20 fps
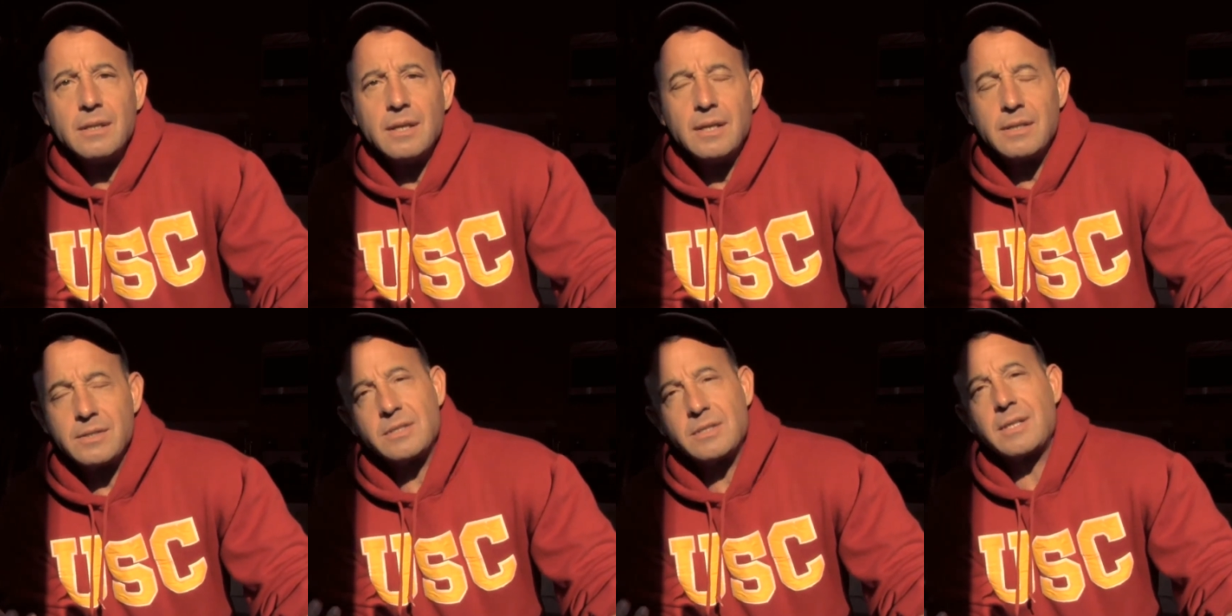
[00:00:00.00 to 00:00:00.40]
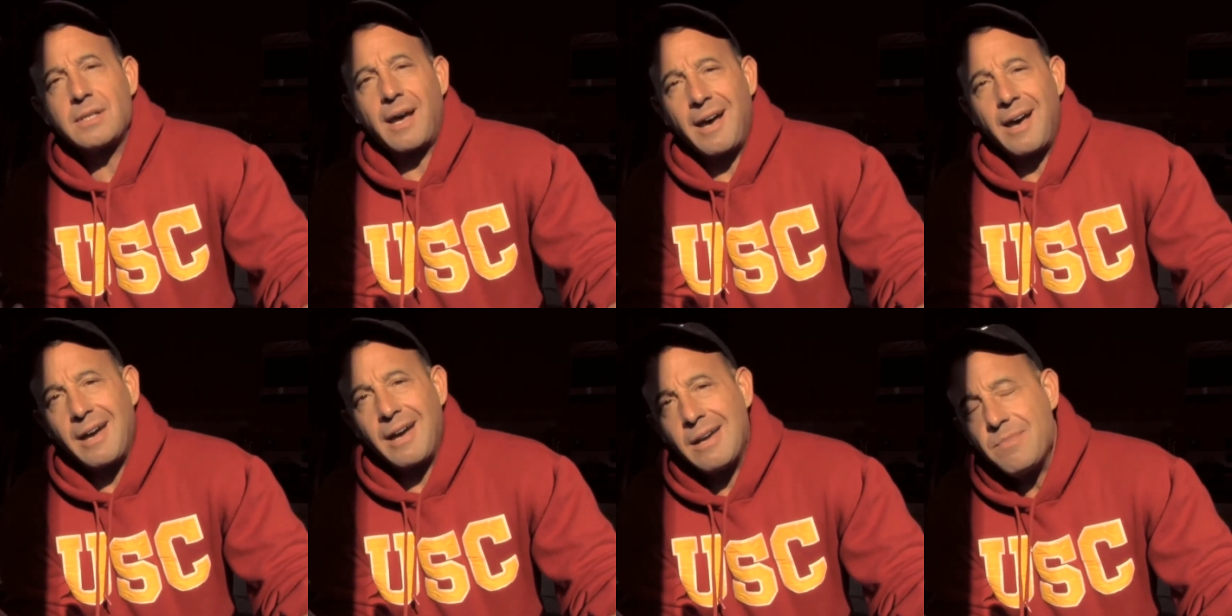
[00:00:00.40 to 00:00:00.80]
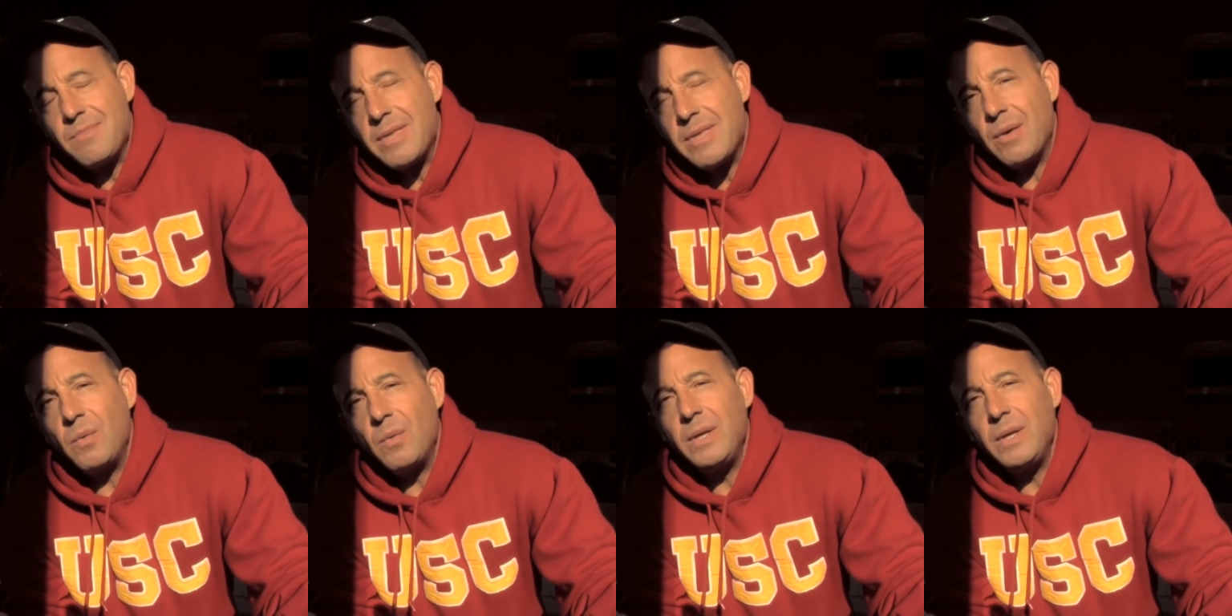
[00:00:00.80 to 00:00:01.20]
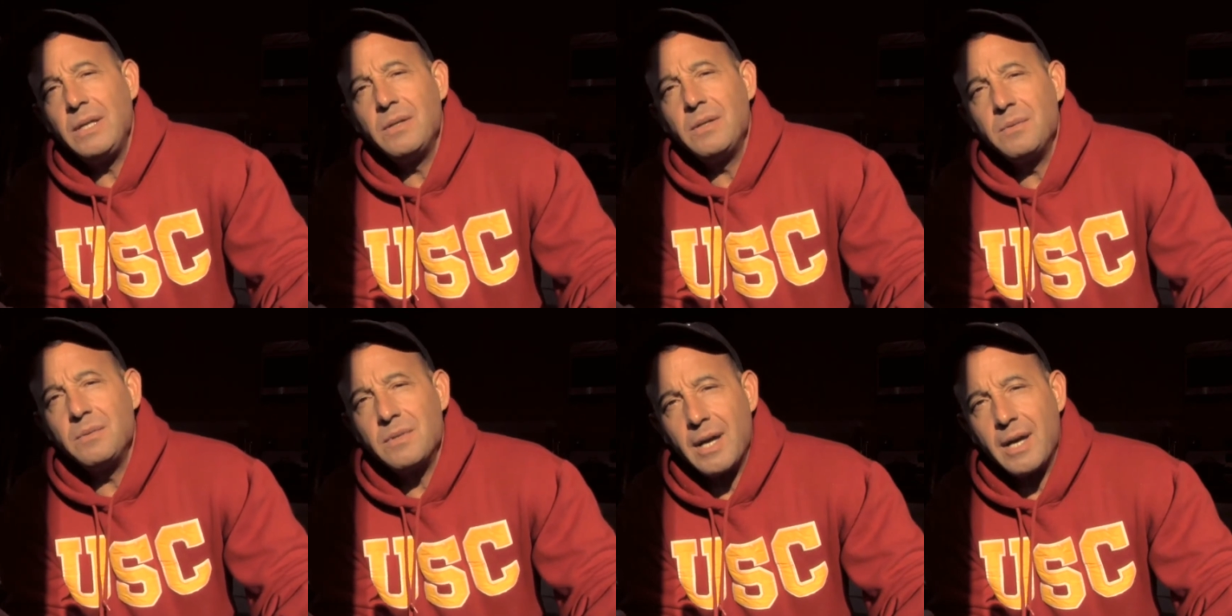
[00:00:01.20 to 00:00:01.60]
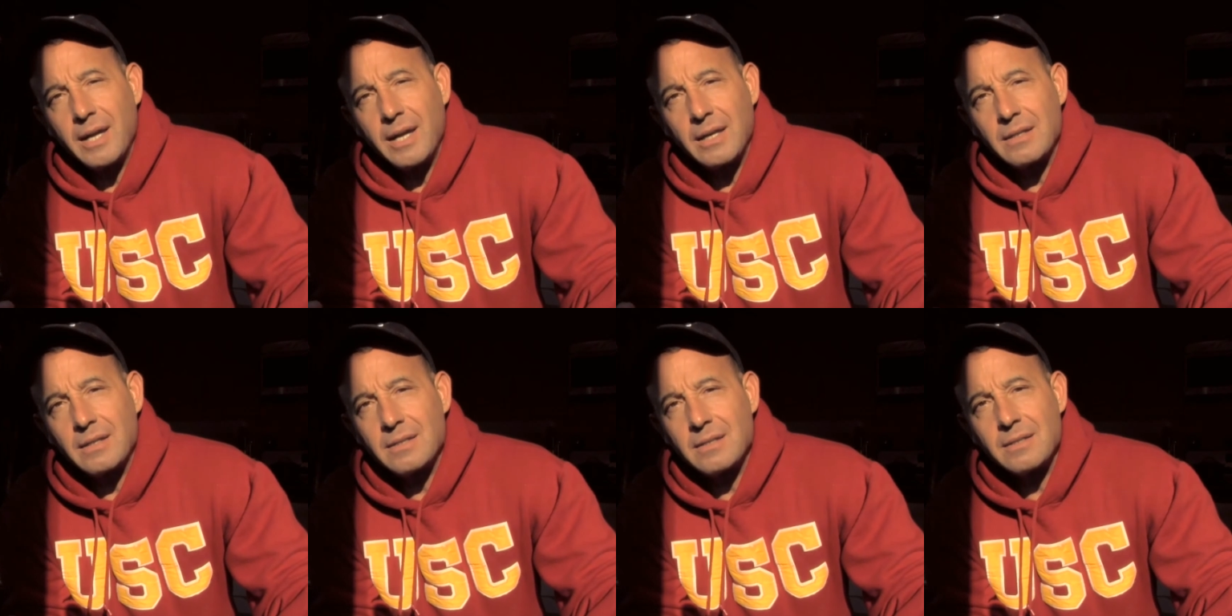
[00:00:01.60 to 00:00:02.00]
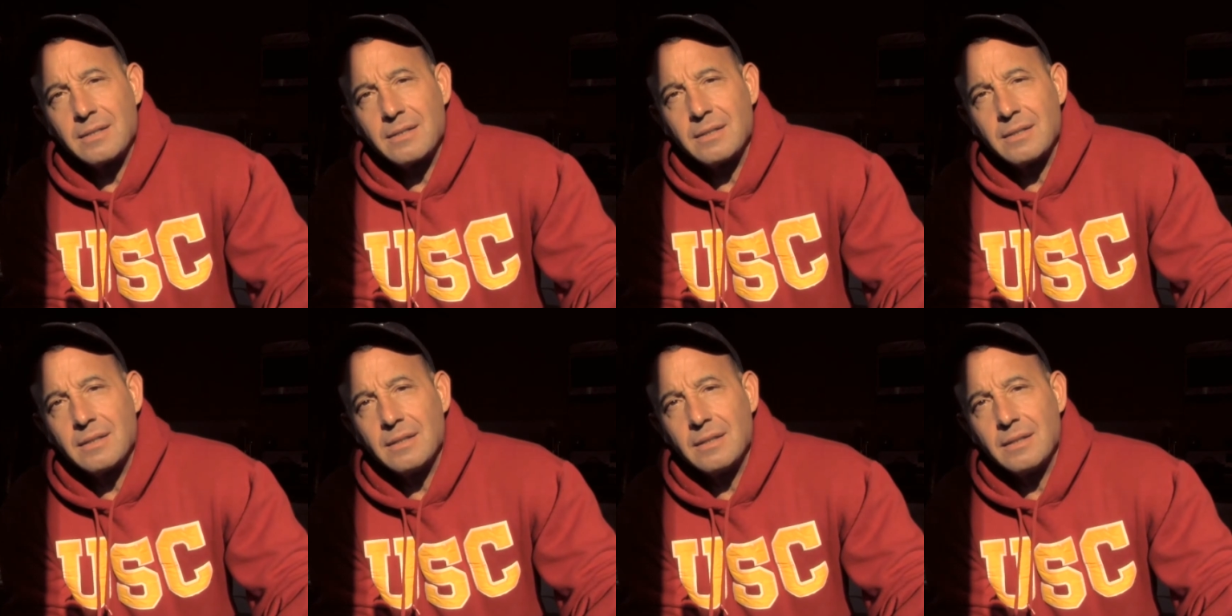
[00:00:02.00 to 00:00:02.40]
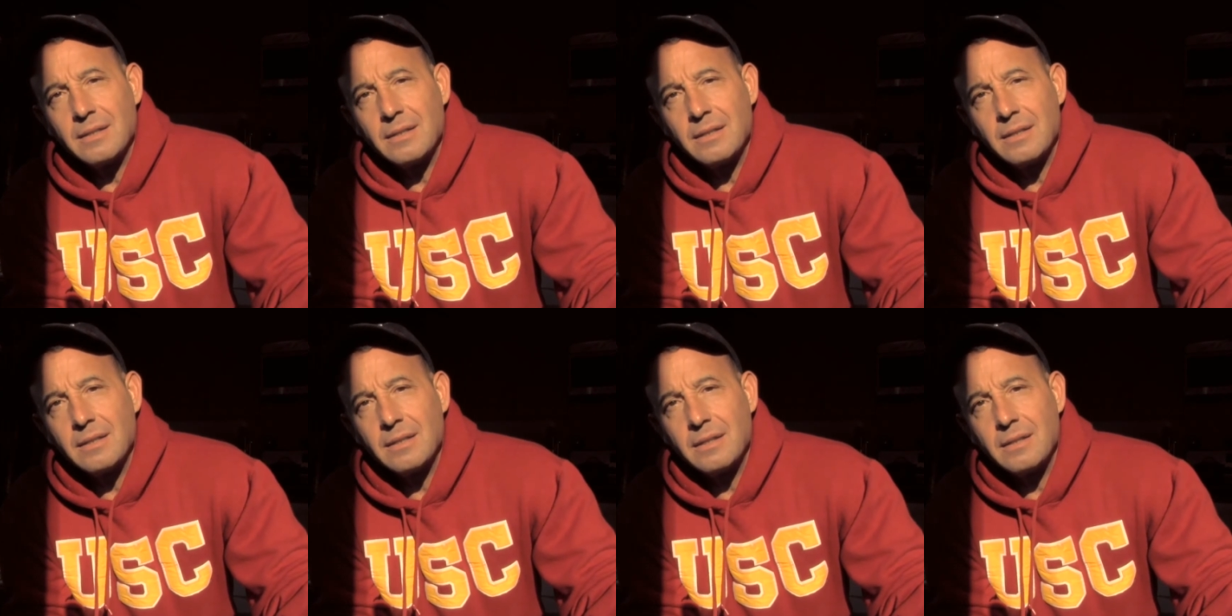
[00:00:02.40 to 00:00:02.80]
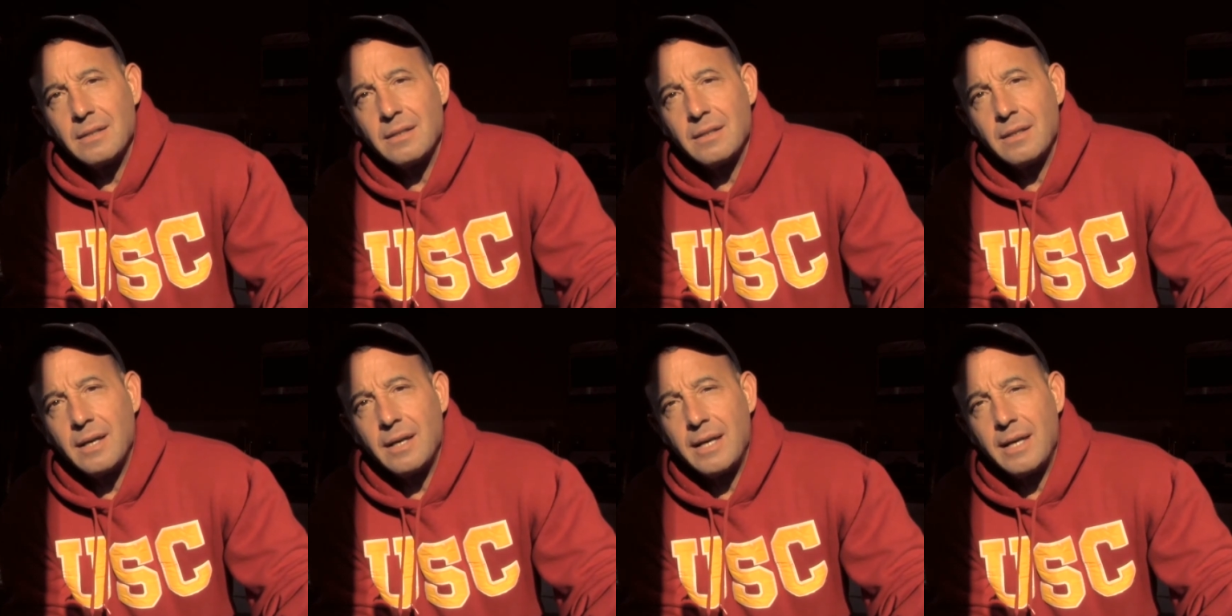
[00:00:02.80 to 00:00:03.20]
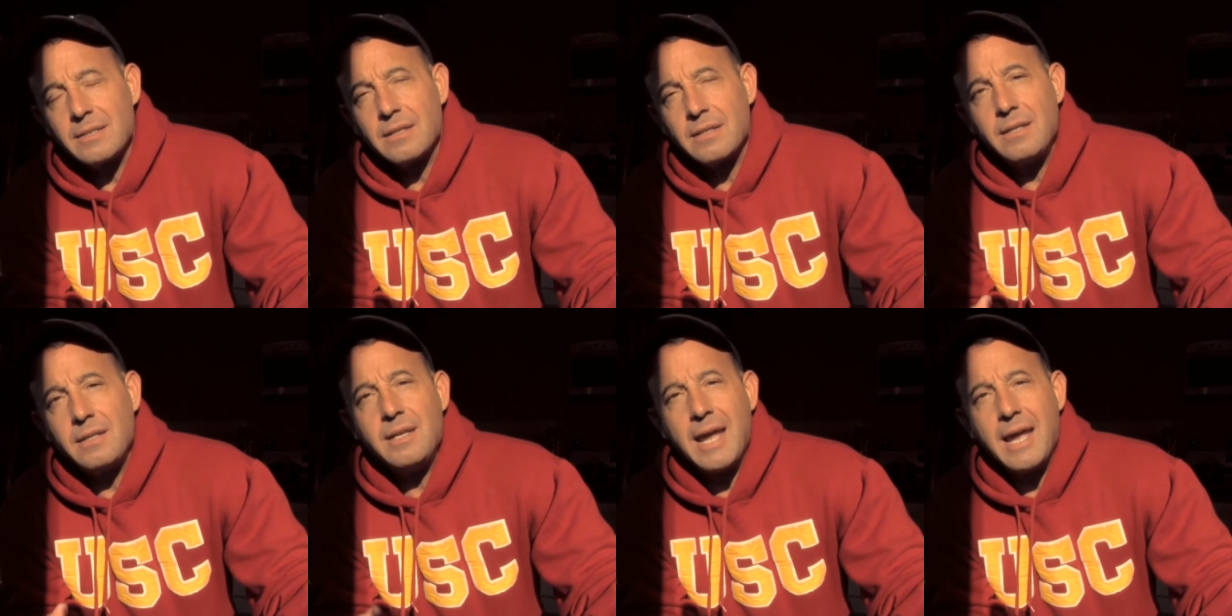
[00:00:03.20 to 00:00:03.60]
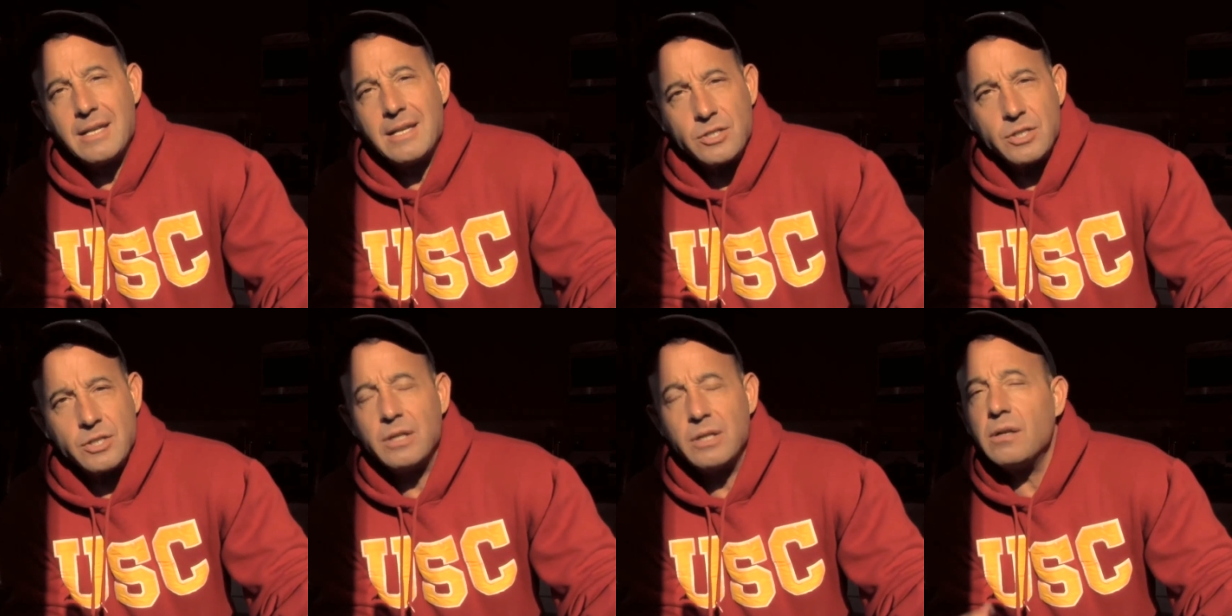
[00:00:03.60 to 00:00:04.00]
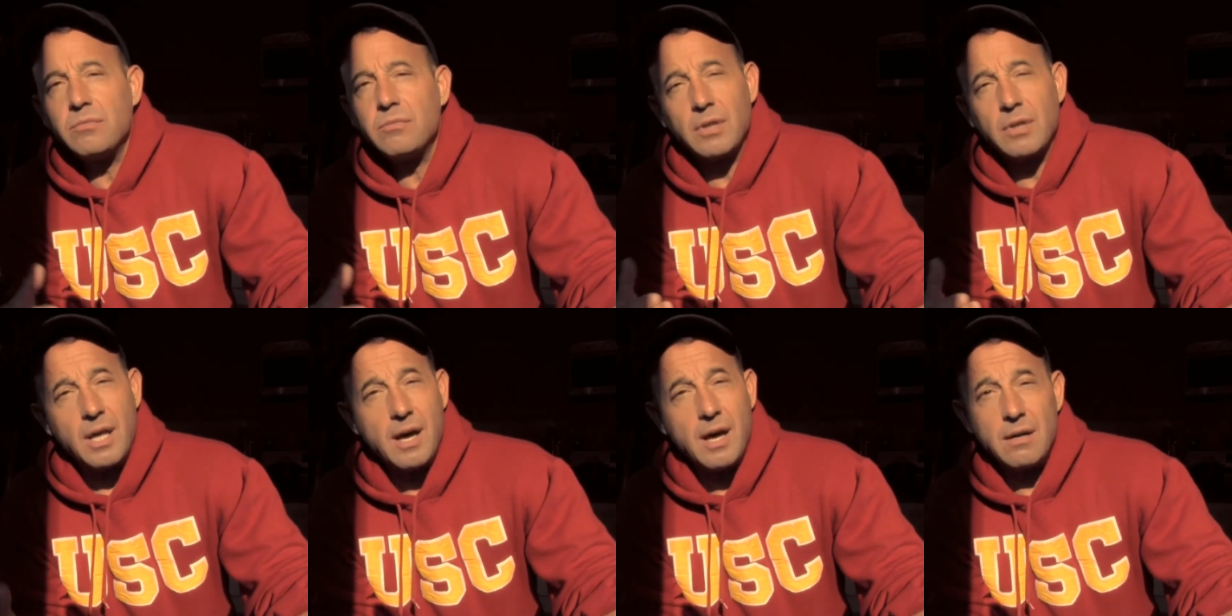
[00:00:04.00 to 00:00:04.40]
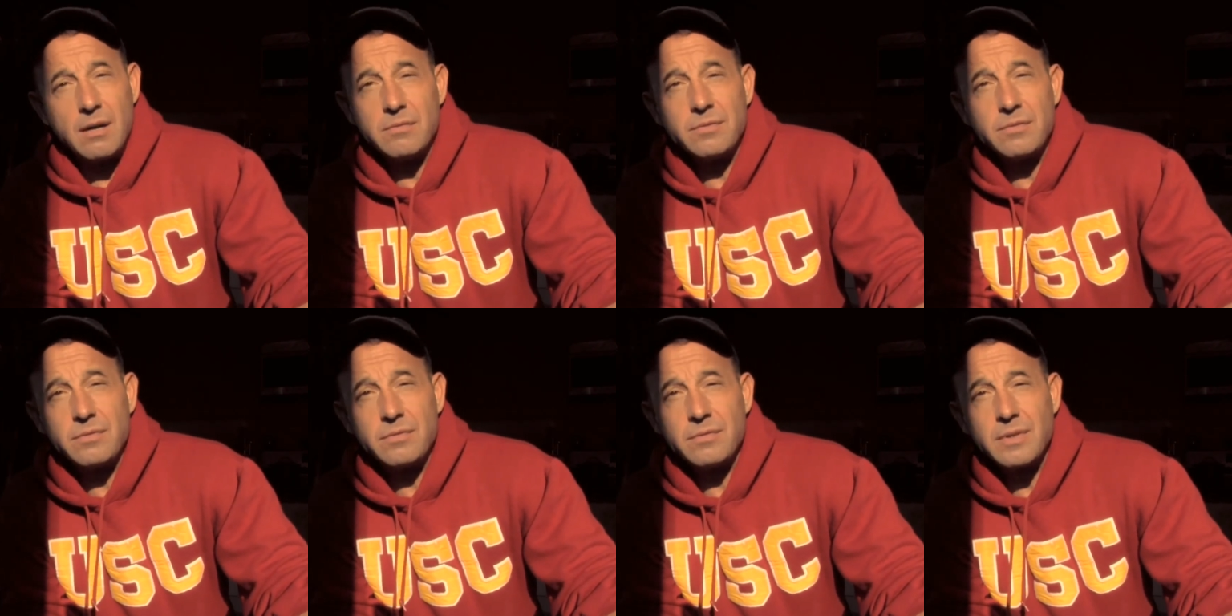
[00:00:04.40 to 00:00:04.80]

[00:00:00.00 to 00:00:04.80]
It's time that we unite as a nation of love.